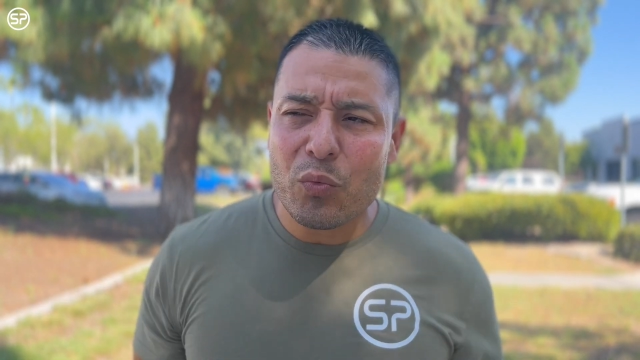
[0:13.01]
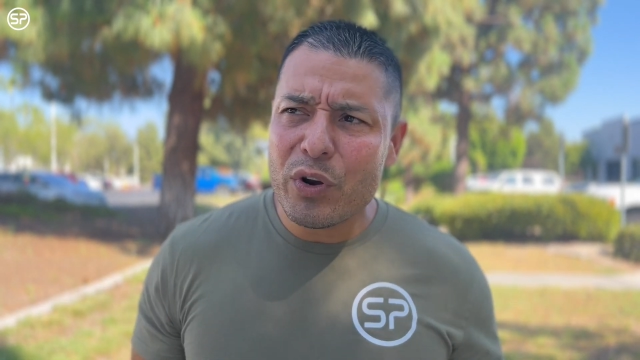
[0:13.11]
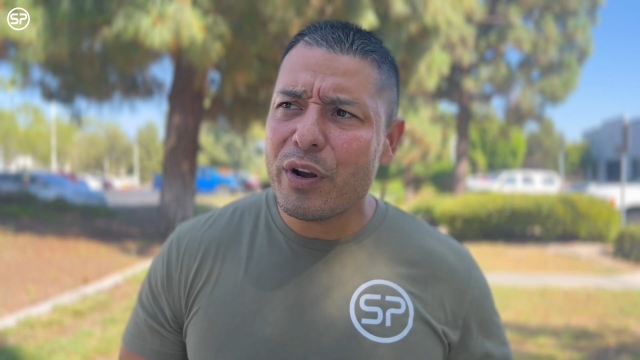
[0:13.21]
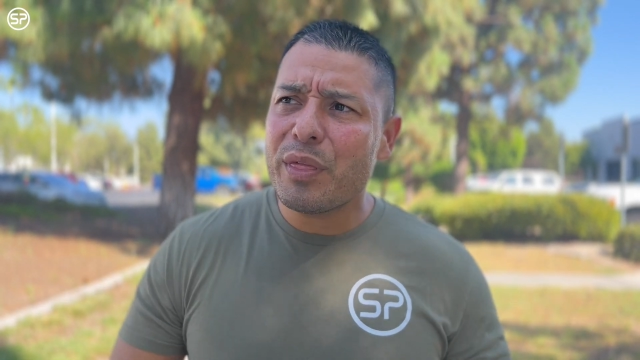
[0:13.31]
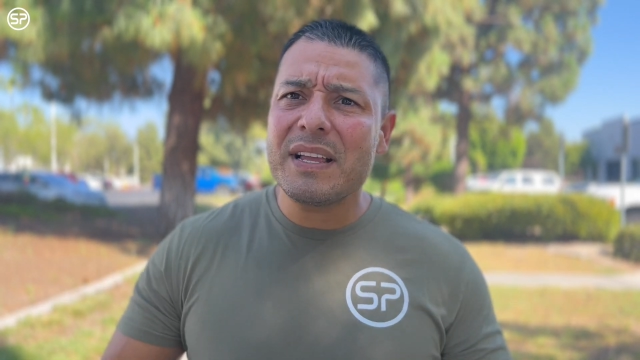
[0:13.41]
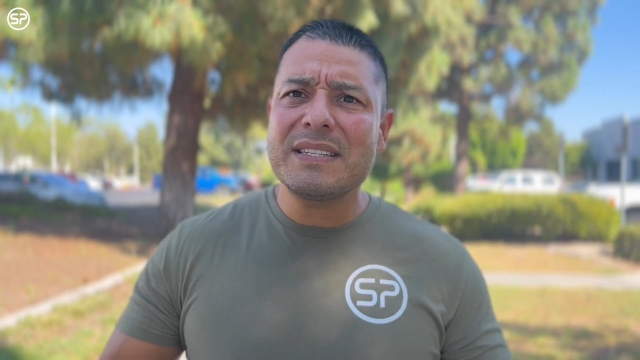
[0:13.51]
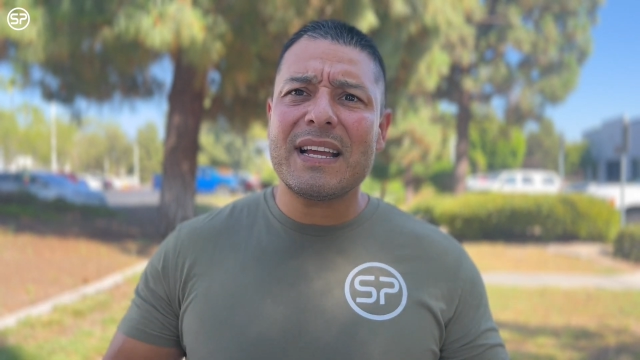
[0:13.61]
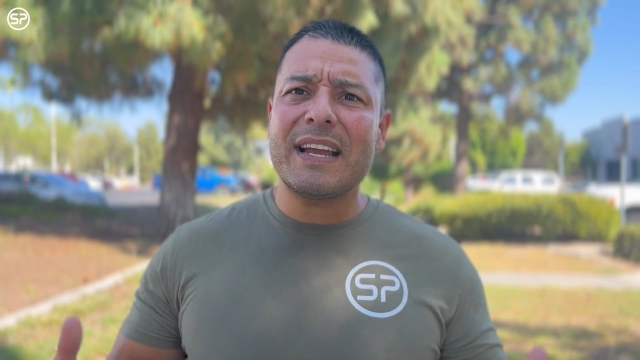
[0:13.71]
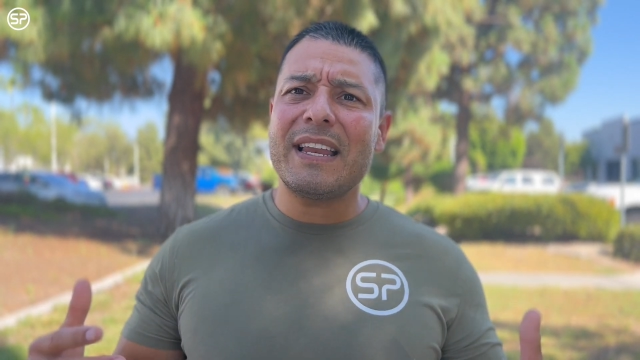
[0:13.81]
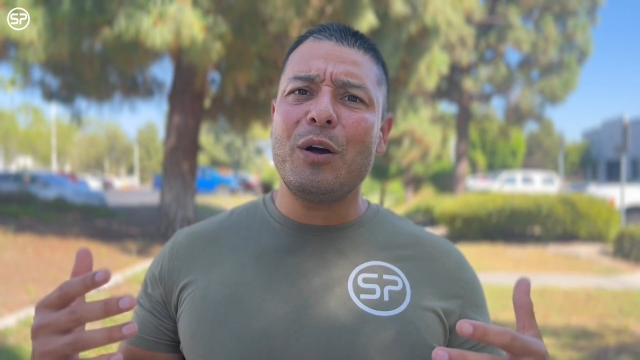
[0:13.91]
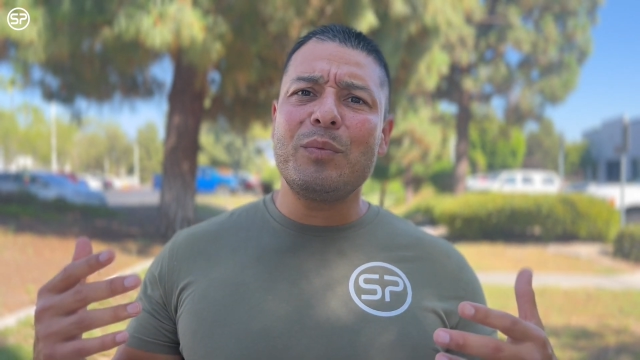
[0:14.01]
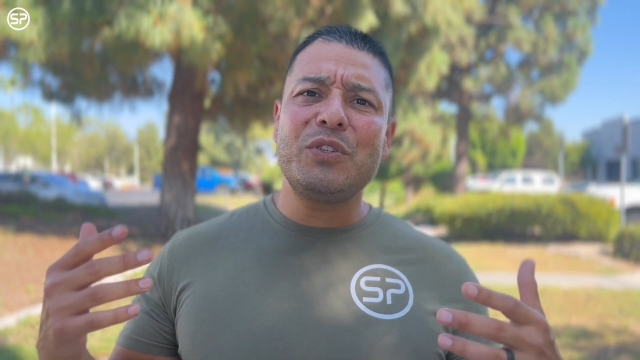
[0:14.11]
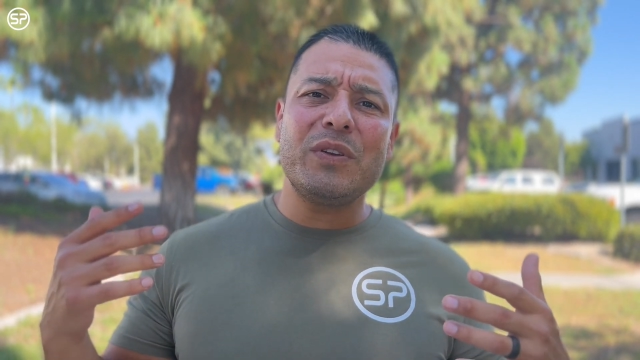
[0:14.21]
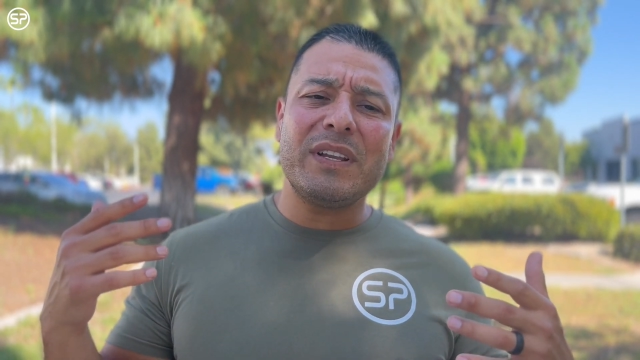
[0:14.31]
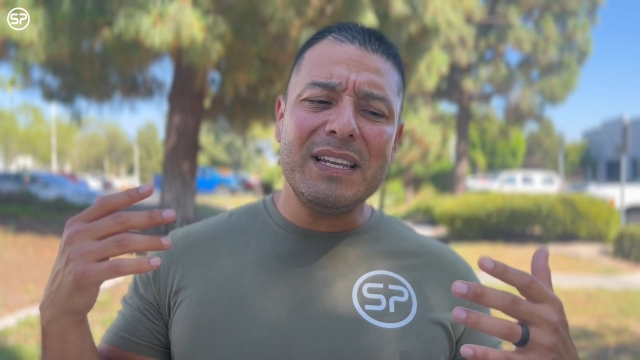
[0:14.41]
What are things that I can help
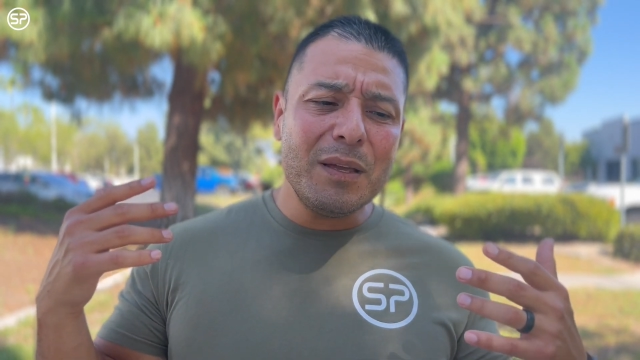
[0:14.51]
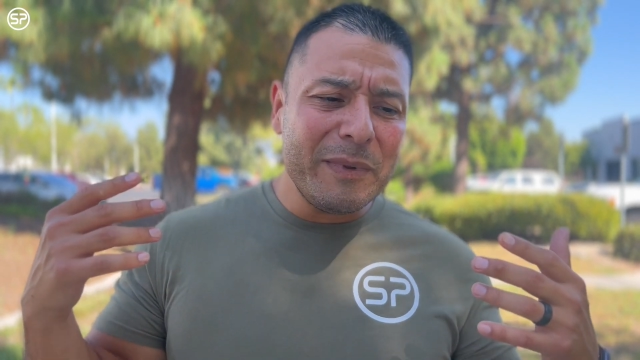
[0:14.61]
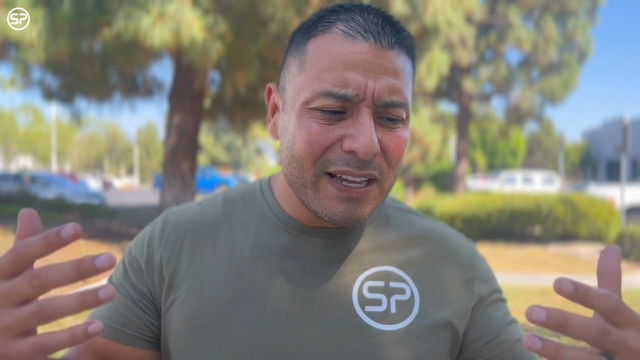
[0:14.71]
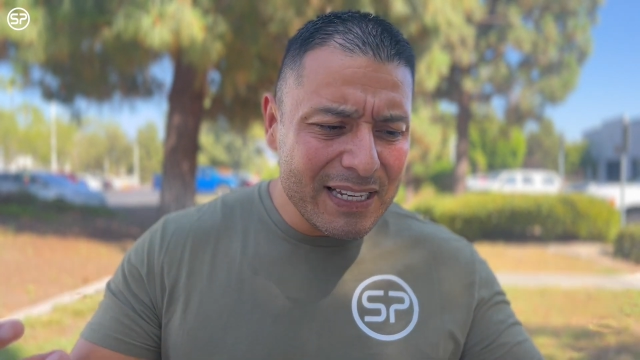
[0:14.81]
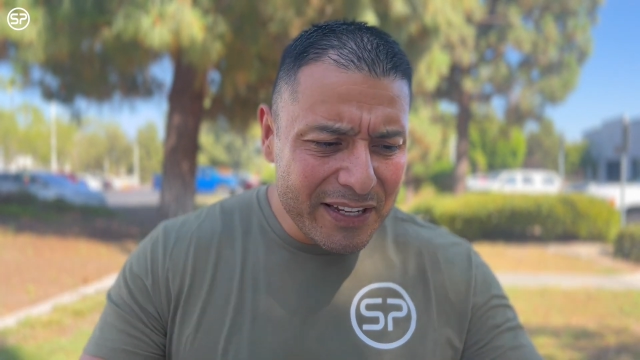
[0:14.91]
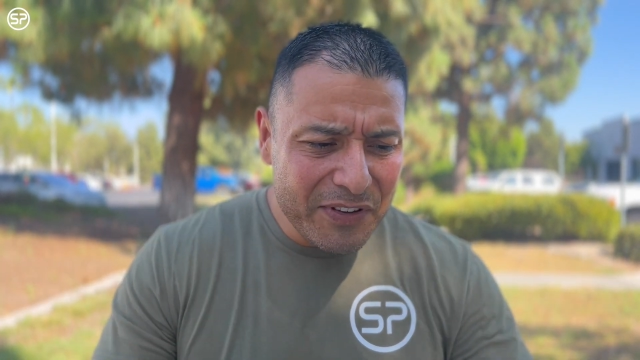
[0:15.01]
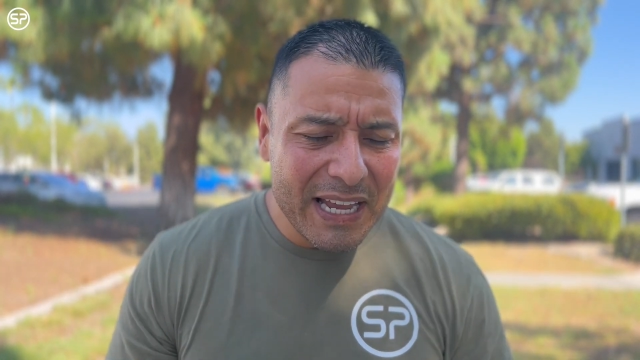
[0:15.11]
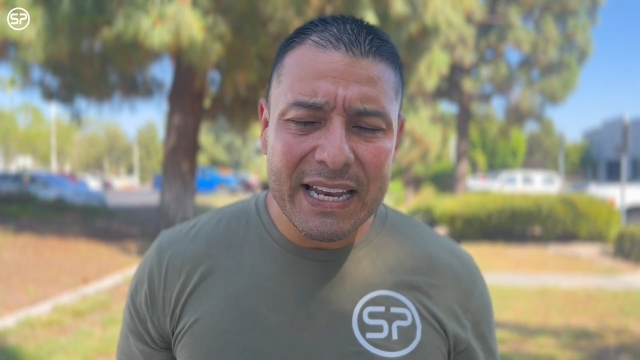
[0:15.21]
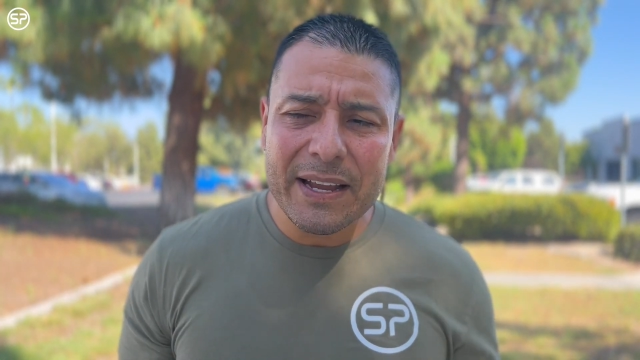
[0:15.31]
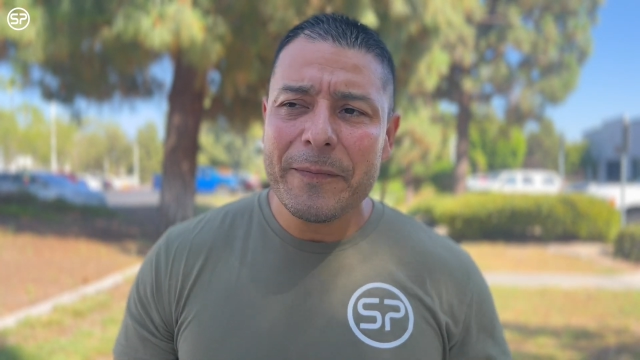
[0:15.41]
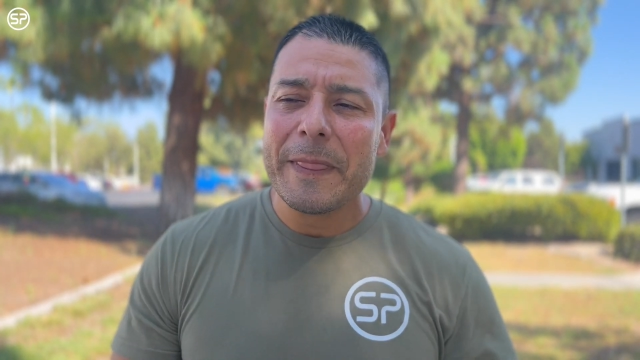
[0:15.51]
do to alleviate it?